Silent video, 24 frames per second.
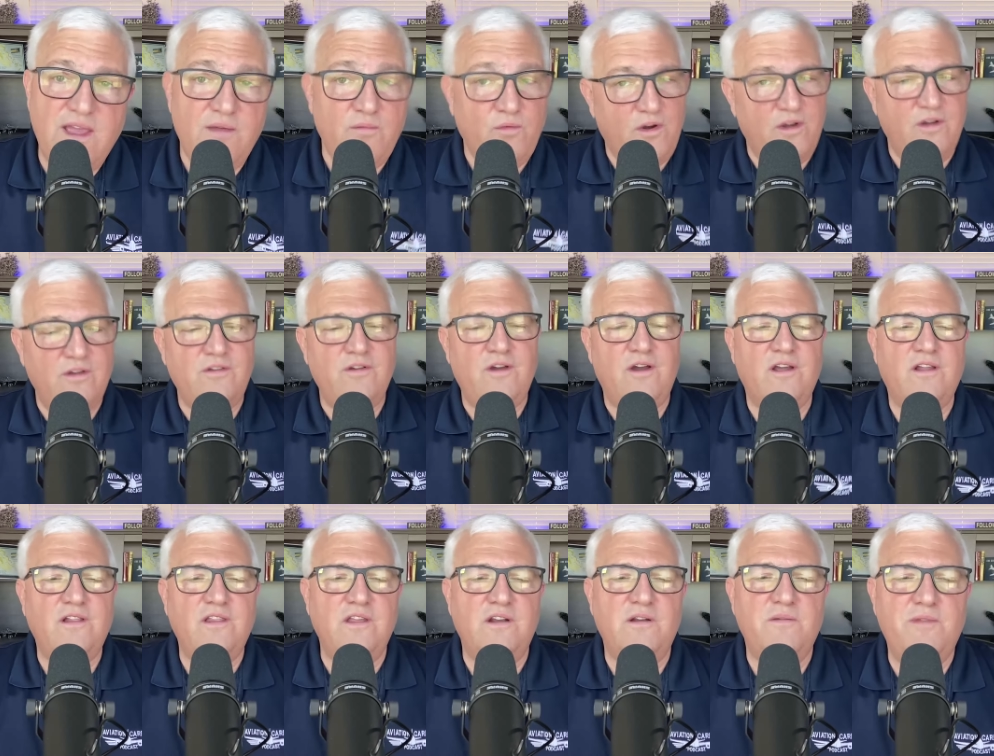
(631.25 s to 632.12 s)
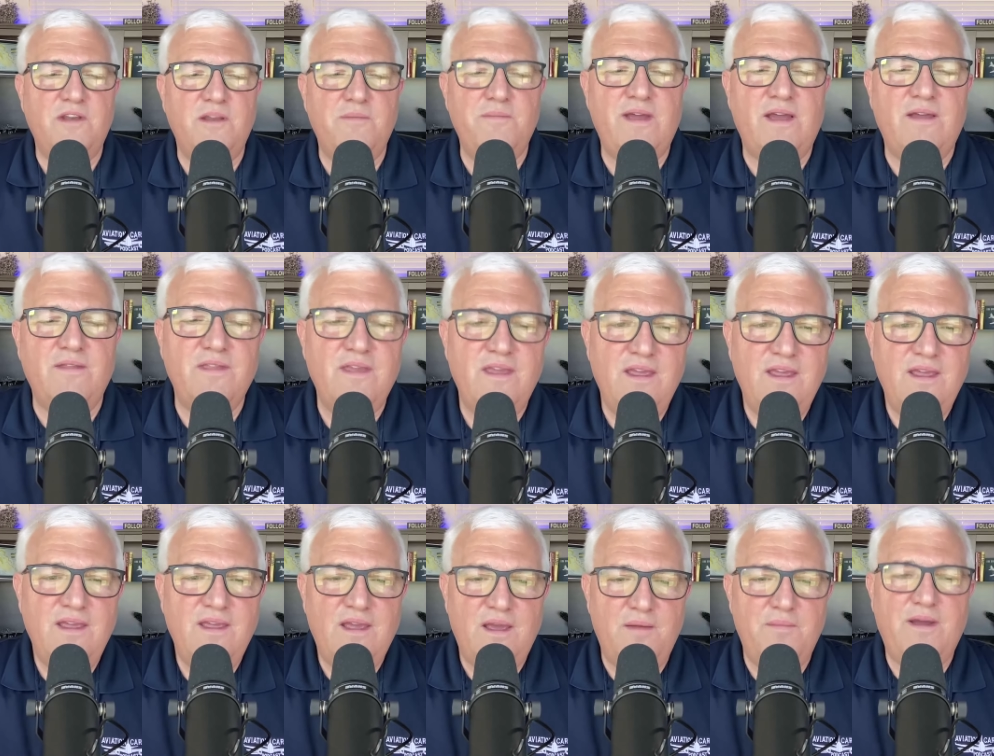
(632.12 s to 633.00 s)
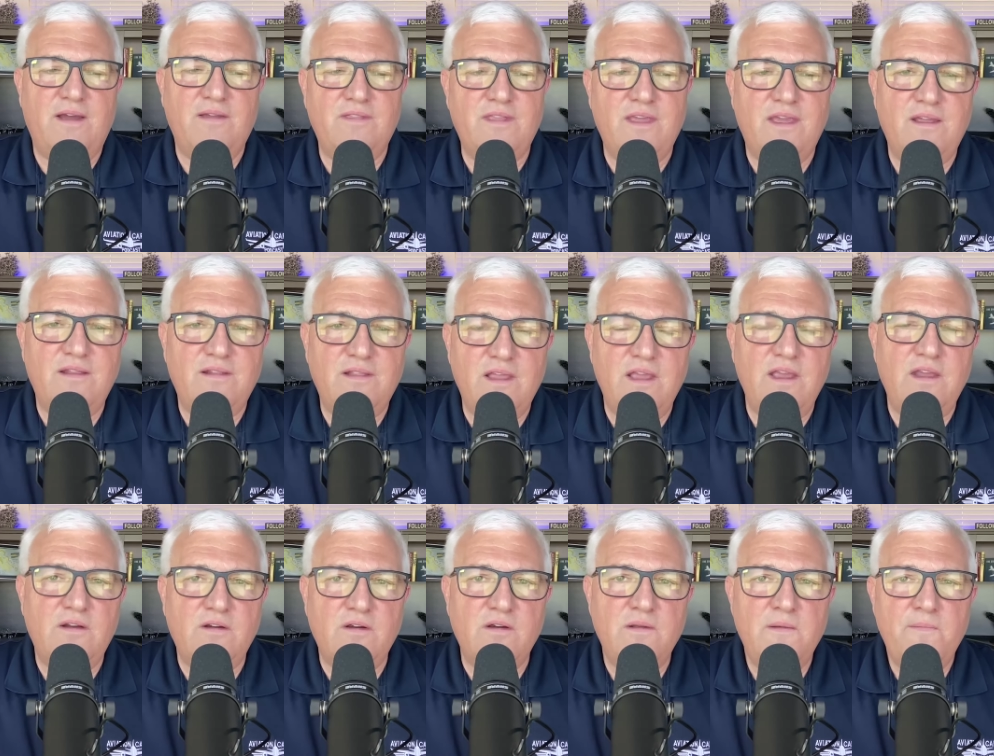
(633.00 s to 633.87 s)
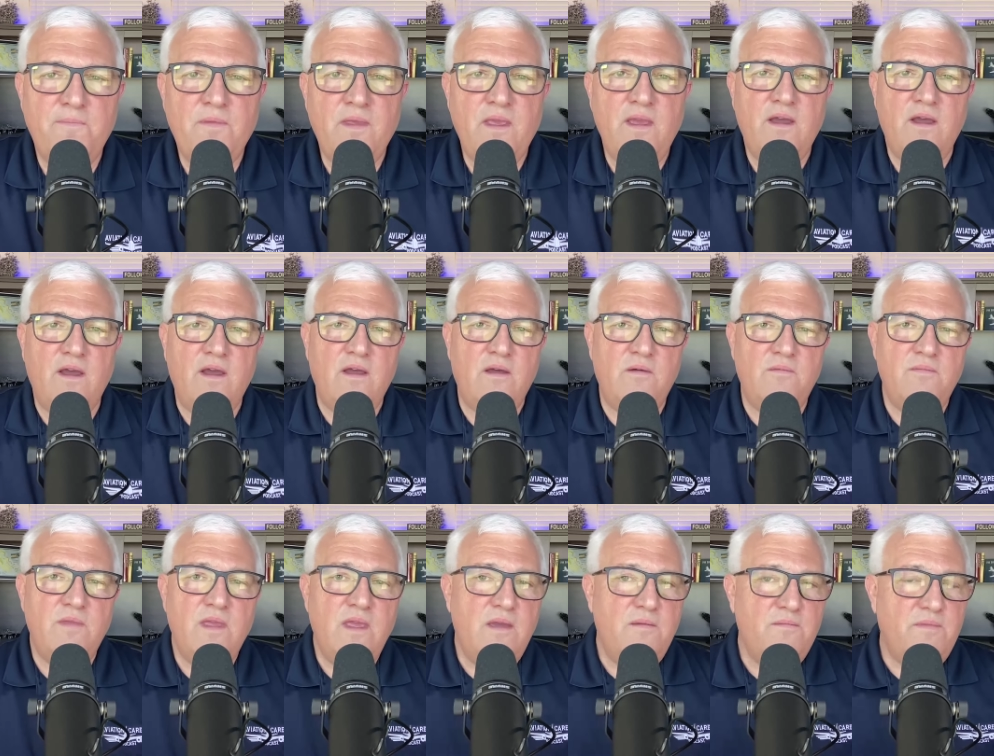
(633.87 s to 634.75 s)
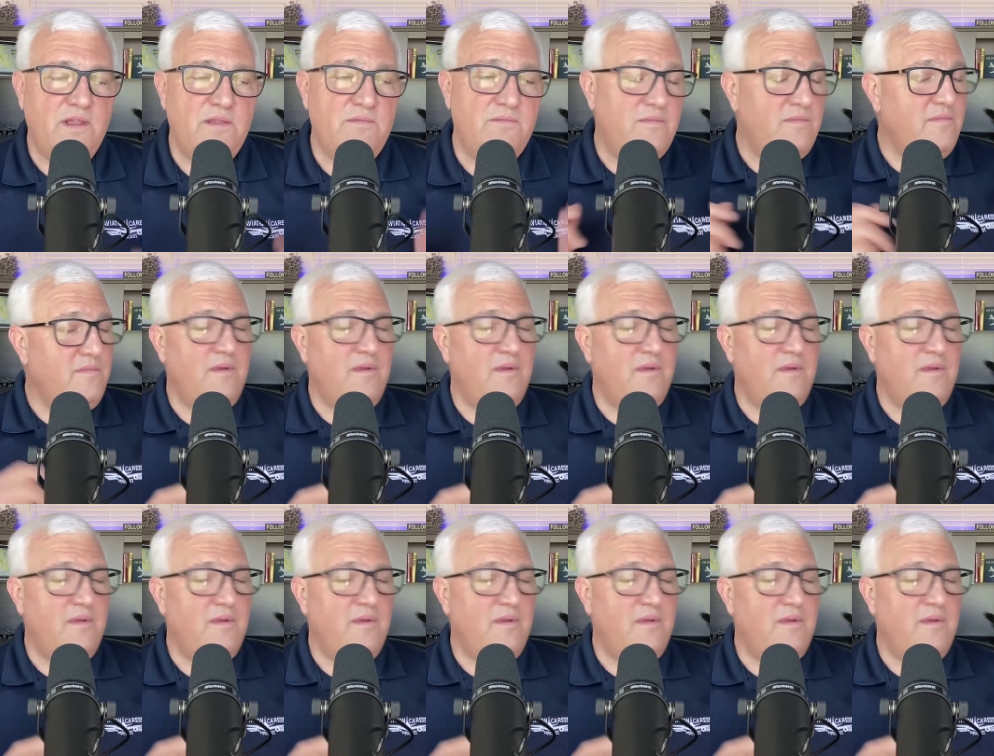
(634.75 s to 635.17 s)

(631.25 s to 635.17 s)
And we're going to talk a little bit about that later. But